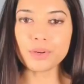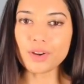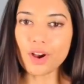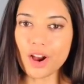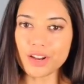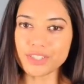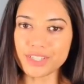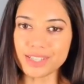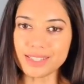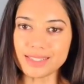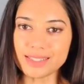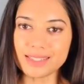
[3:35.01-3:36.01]

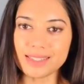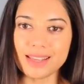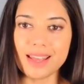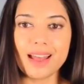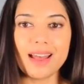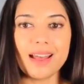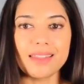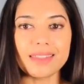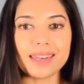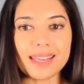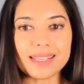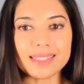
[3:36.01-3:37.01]
Precautions. The
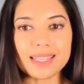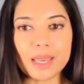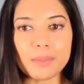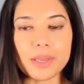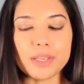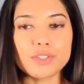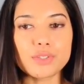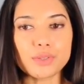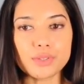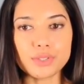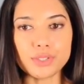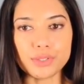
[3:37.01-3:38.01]
next day, make
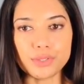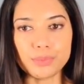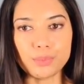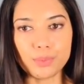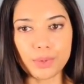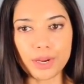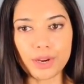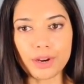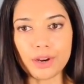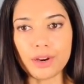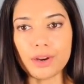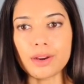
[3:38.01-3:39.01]
sure to
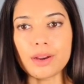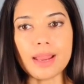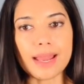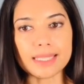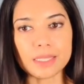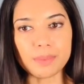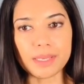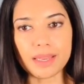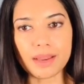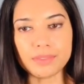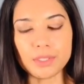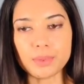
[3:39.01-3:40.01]
wear
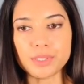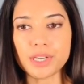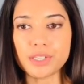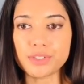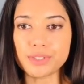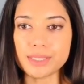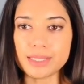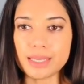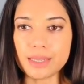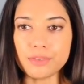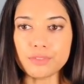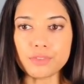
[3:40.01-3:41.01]
SPF to protect your
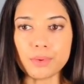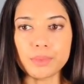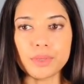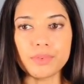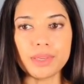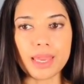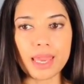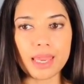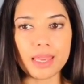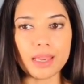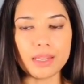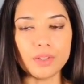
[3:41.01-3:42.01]
skin from
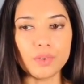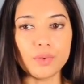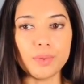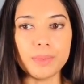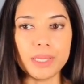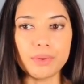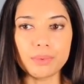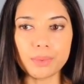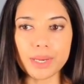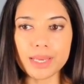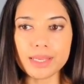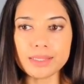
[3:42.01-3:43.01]
UVA and UVB
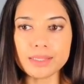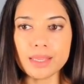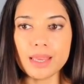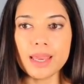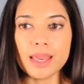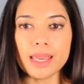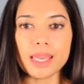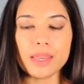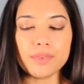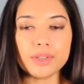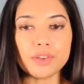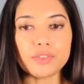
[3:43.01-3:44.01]
rays.
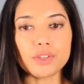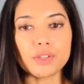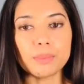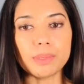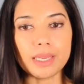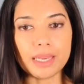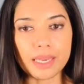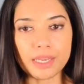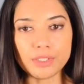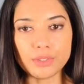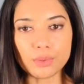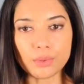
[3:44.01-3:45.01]
Even if you're going to be
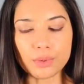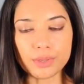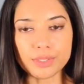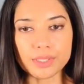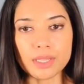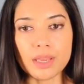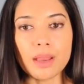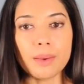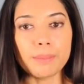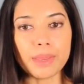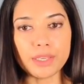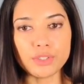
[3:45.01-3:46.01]
indoors,
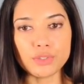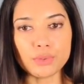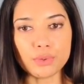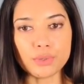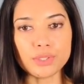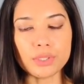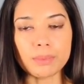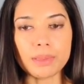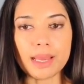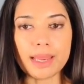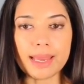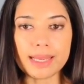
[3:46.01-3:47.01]
make sure to
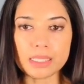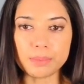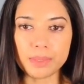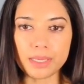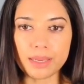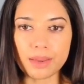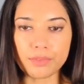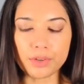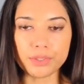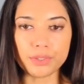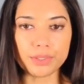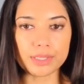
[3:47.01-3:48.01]
apply SPF
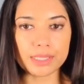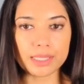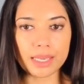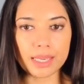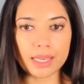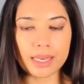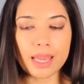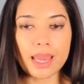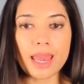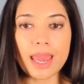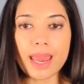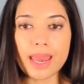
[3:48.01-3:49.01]
on your skin,
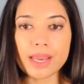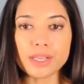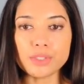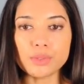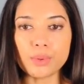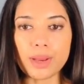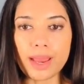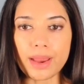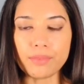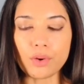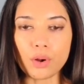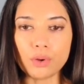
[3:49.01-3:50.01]
as you have
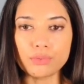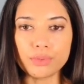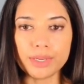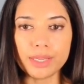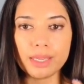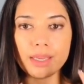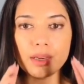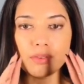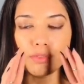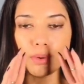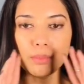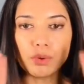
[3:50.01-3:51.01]
already
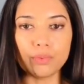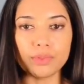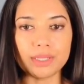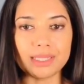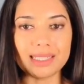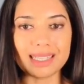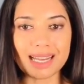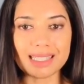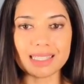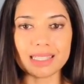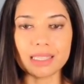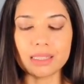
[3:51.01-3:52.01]
removed the dead
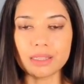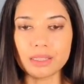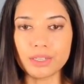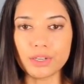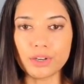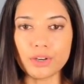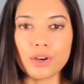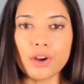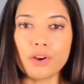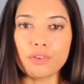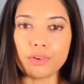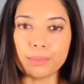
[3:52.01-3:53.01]
skin layer
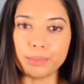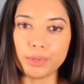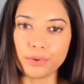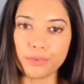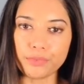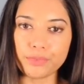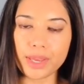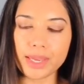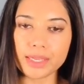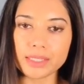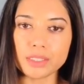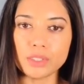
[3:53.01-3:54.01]
from your
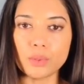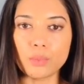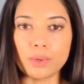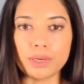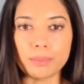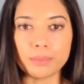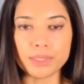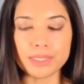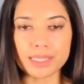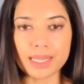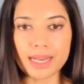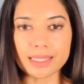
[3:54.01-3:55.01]
face. You want to
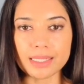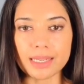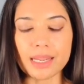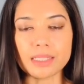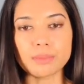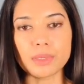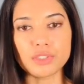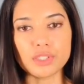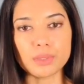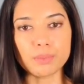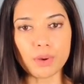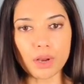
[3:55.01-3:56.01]
protect it as much
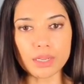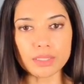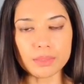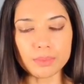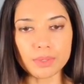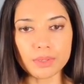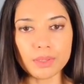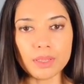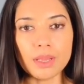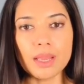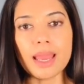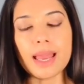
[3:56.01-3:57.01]
as possible,
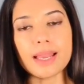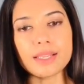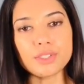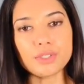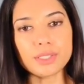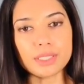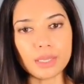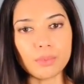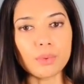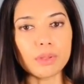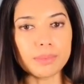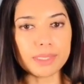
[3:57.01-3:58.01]
as your skin
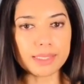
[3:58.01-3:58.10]
will be